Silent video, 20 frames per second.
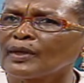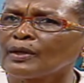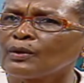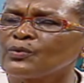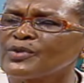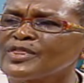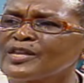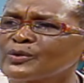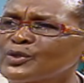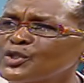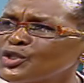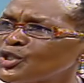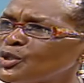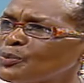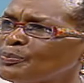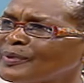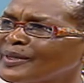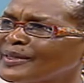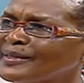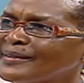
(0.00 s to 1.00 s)
without
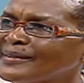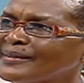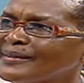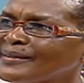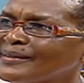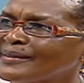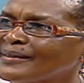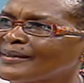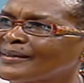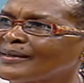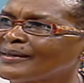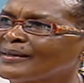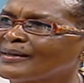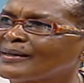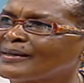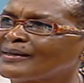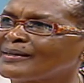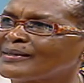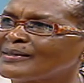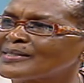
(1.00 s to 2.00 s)
shipping,
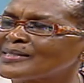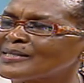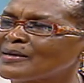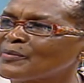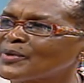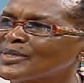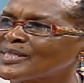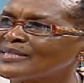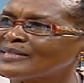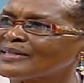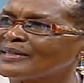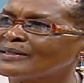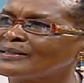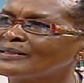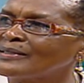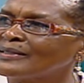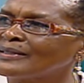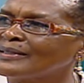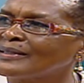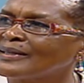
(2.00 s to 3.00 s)
as someone said,
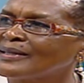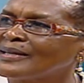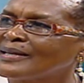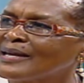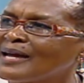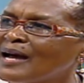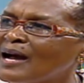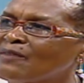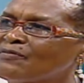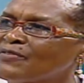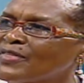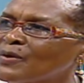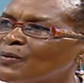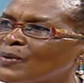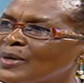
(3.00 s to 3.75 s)
half the